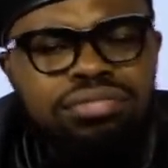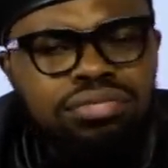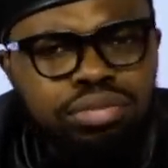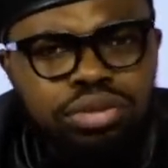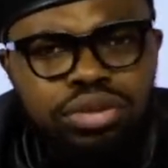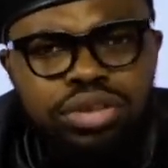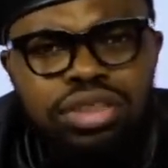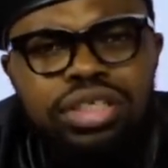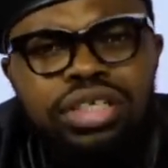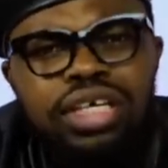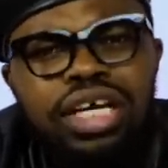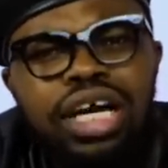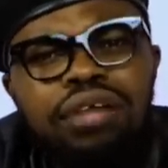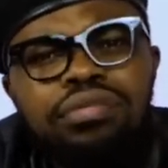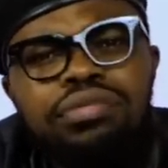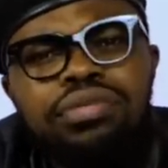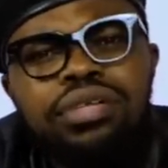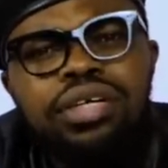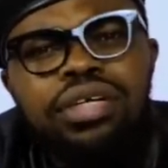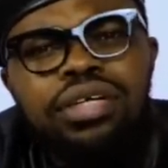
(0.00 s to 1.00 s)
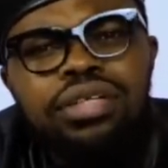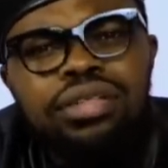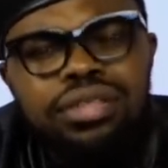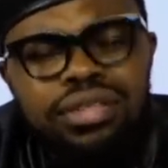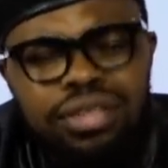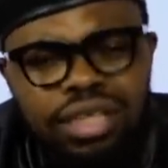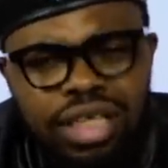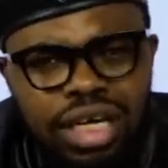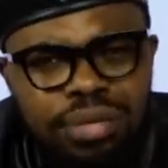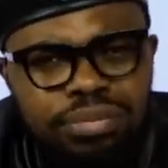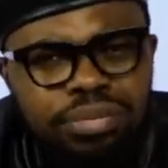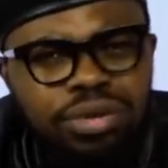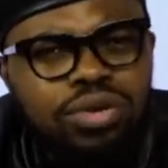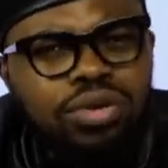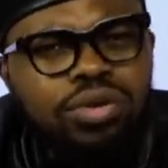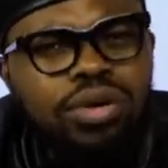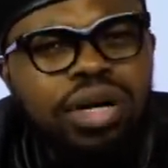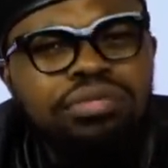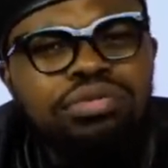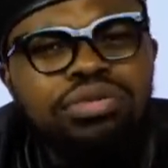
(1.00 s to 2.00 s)
Bushiri have done, Nana
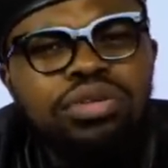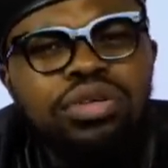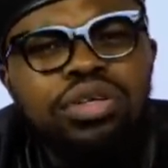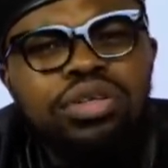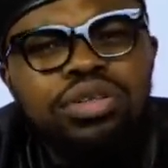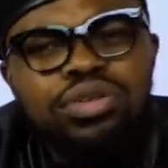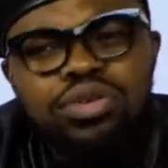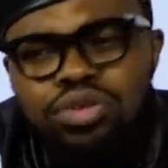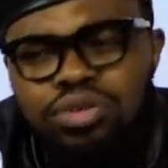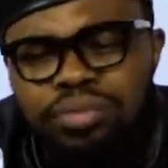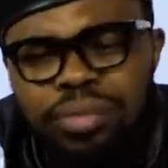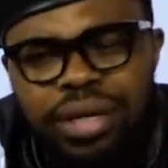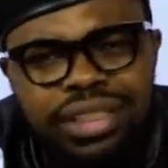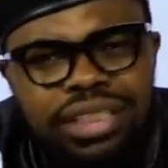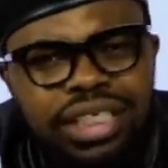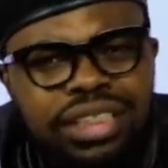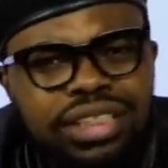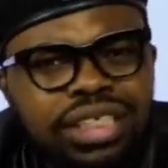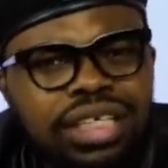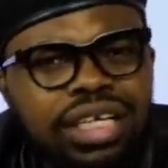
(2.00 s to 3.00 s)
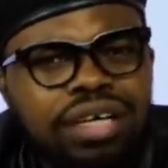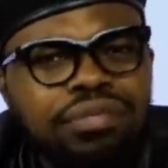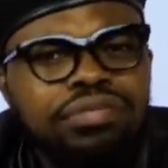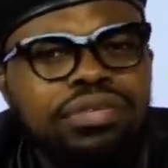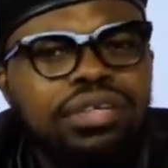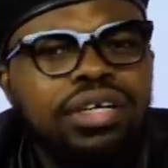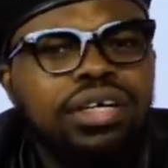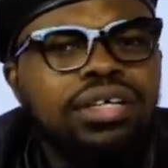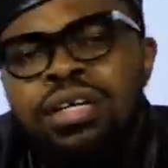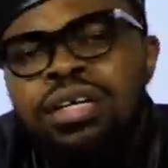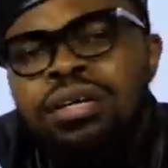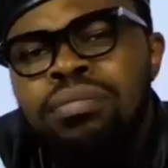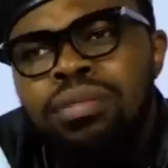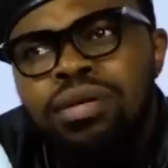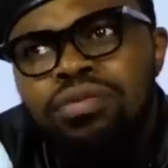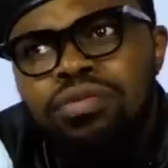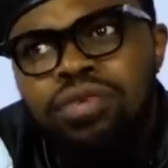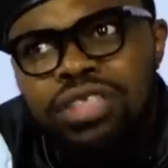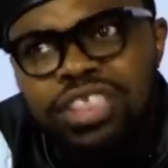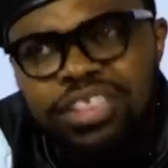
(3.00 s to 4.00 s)
Poku have done, Hubert Angel have done.
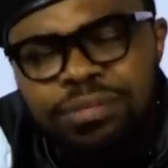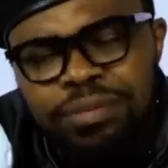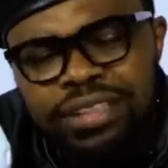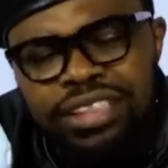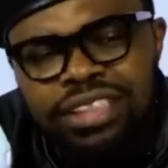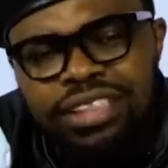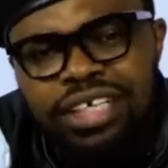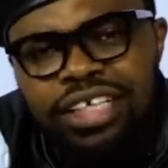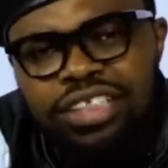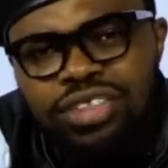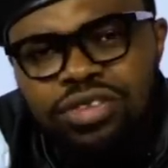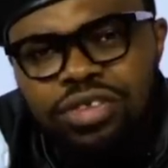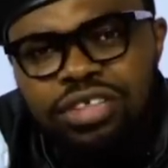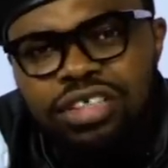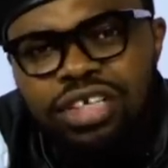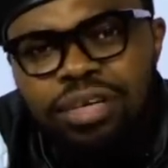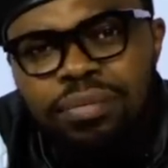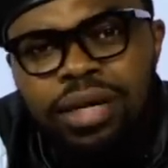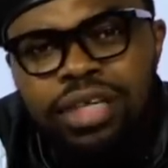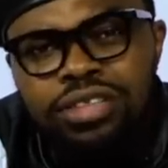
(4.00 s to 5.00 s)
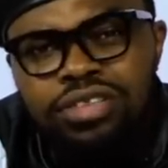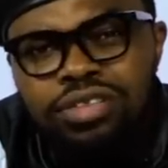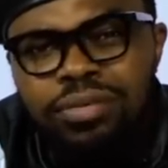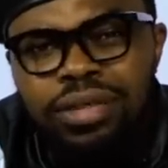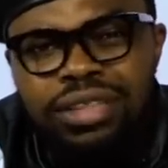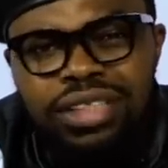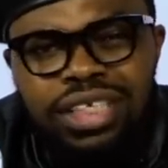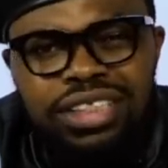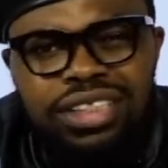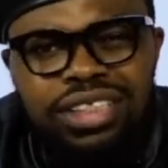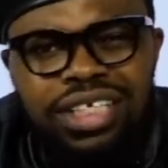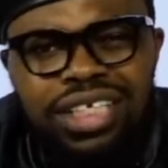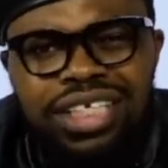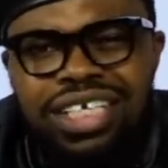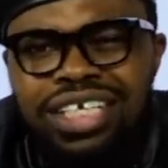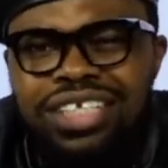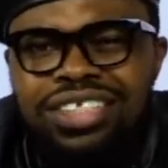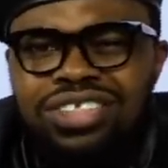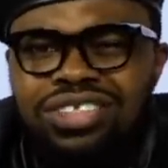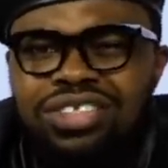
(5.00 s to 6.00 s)
But for this person that is talking about Hubert Angel,
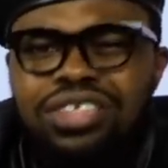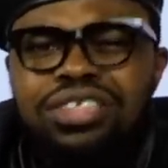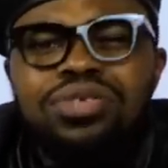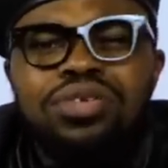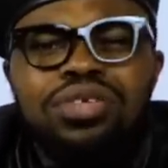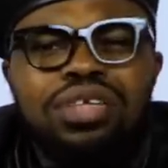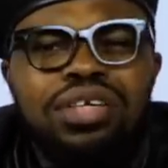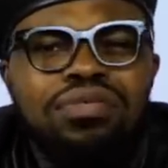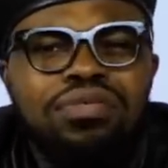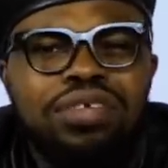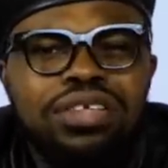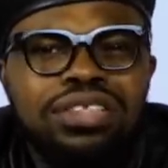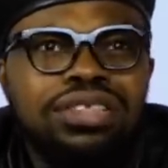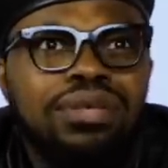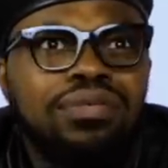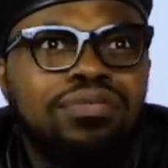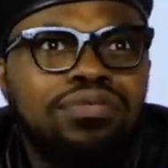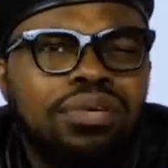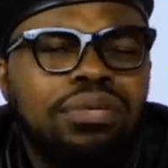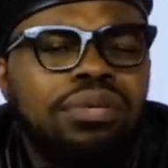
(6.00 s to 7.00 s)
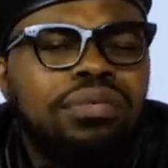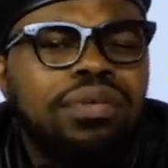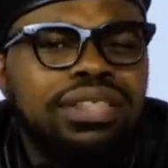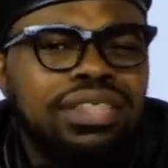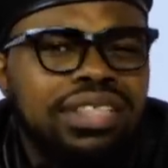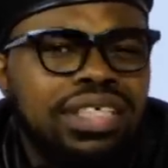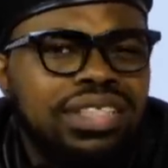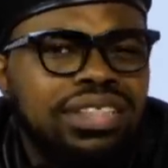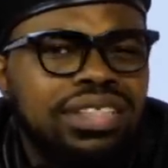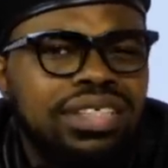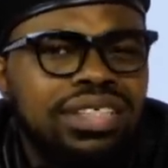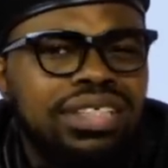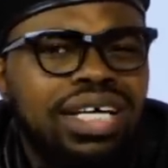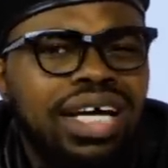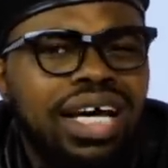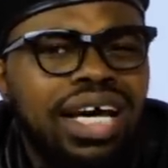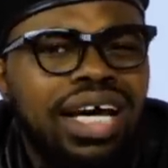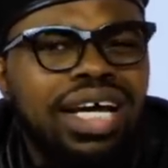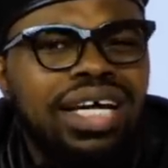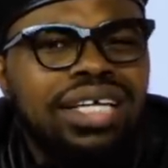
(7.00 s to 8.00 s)
he's just looking for some form of attention,
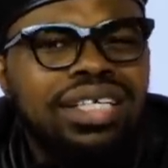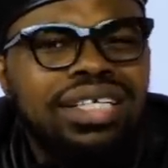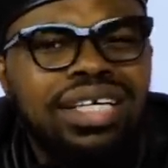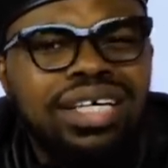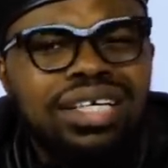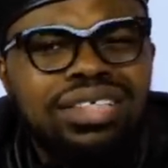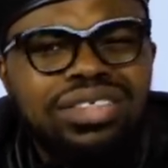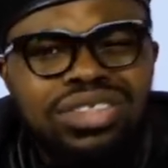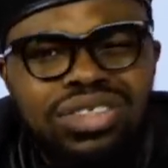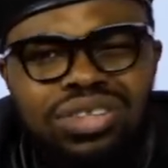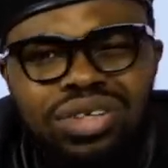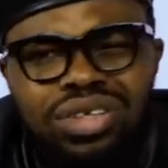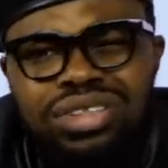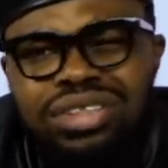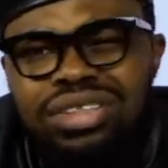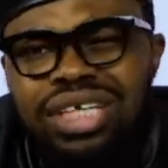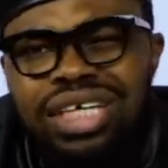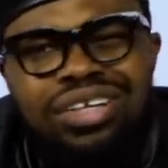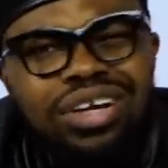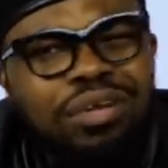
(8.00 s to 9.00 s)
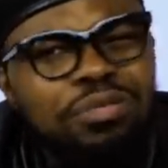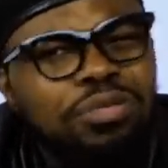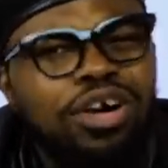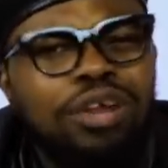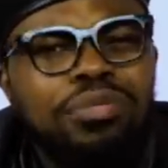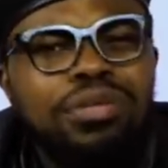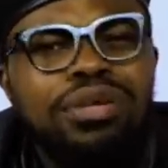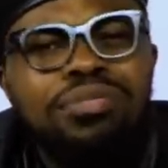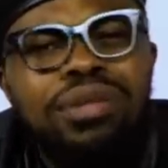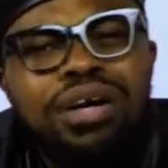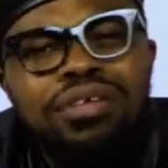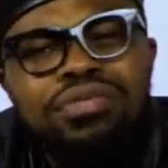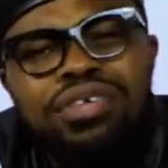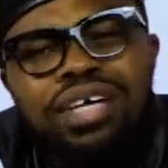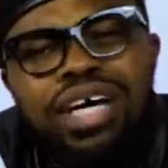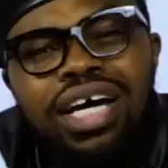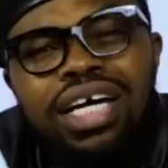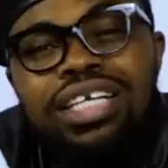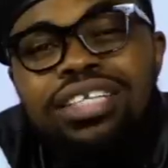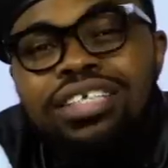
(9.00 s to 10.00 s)
and it's just an upcoming
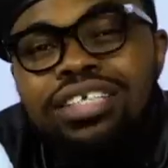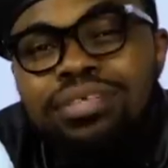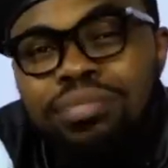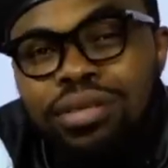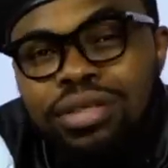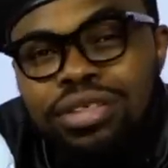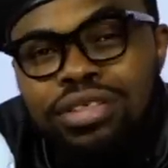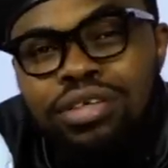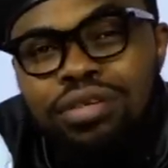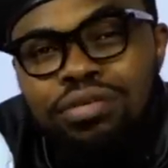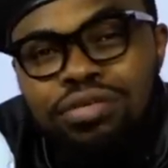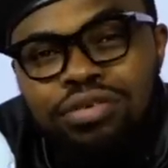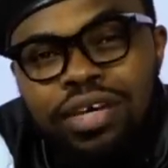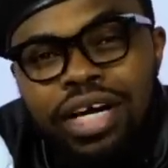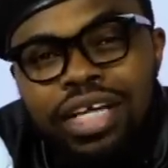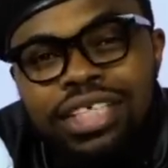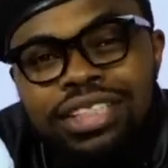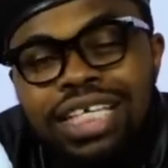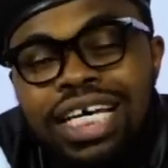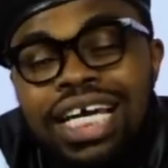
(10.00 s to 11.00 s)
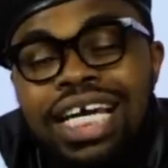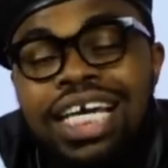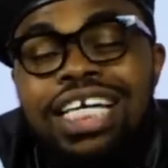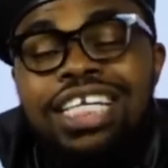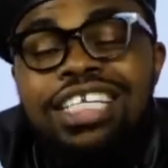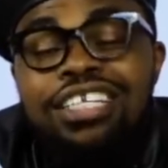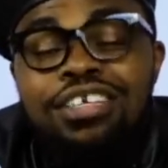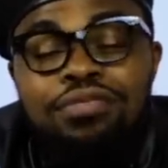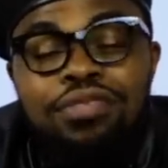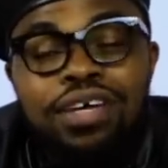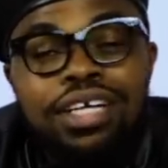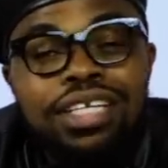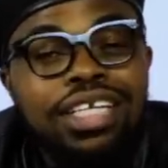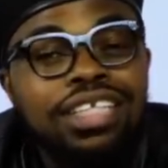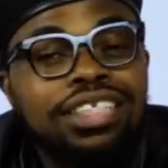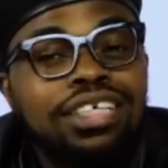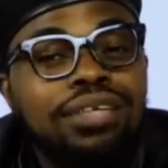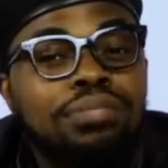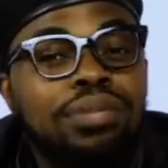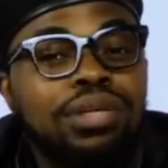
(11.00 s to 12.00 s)
mafia in the body of Christ
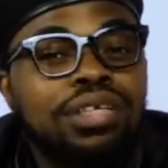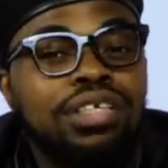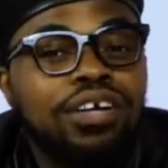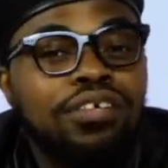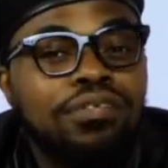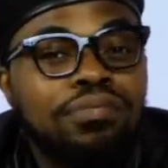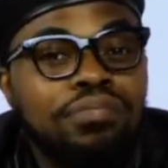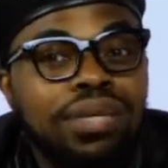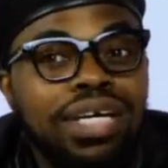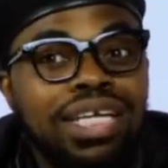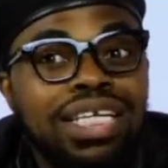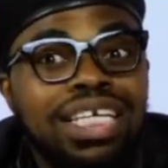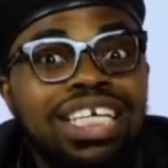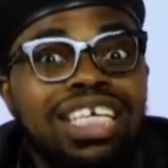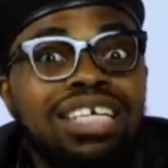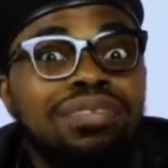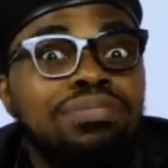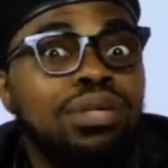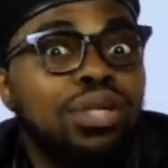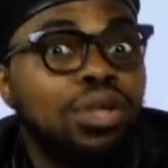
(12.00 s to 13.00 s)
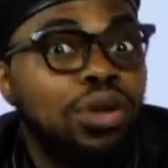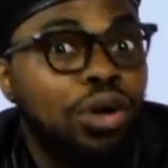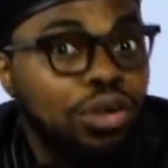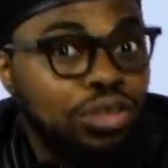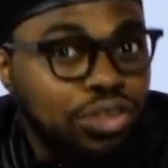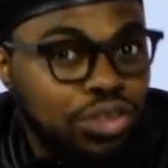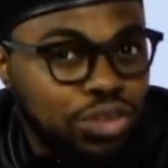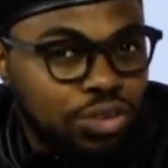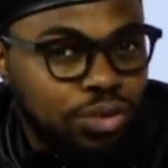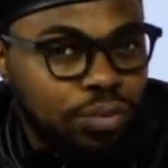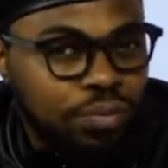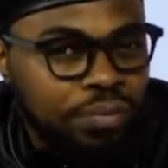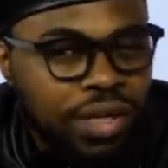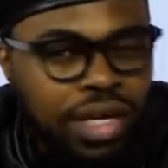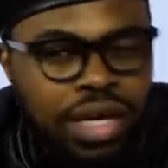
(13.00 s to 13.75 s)
defending the body of men he belongs to.